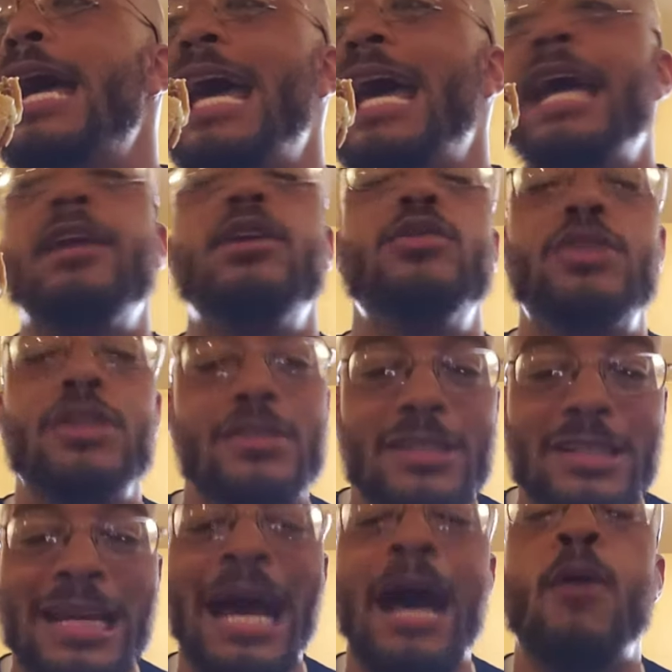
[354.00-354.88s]
and you
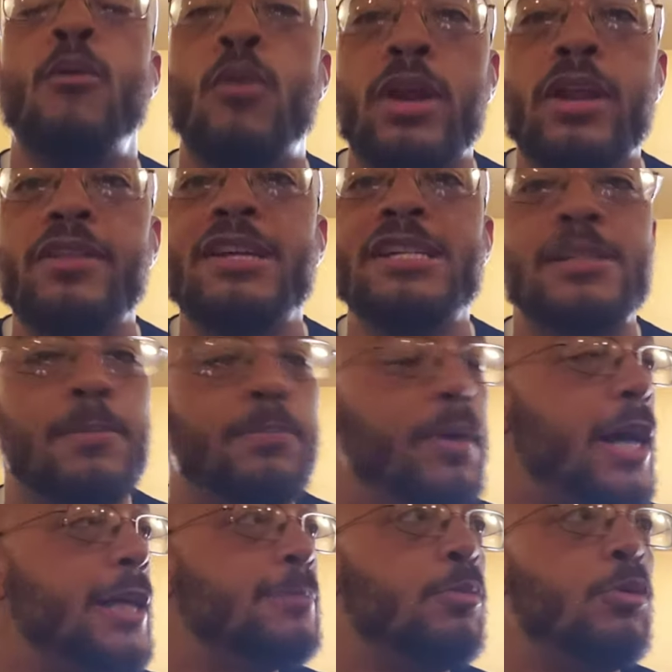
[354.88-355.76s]
just got one of these
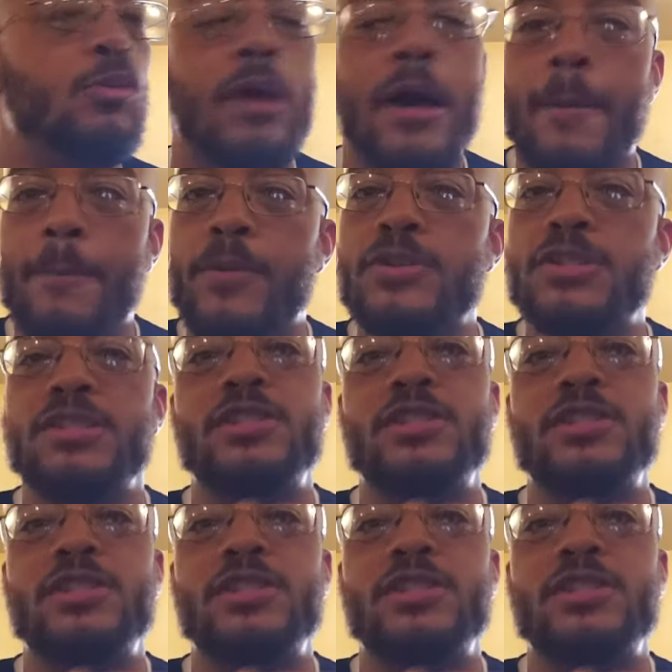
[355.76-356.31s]
Impossible Whoppers,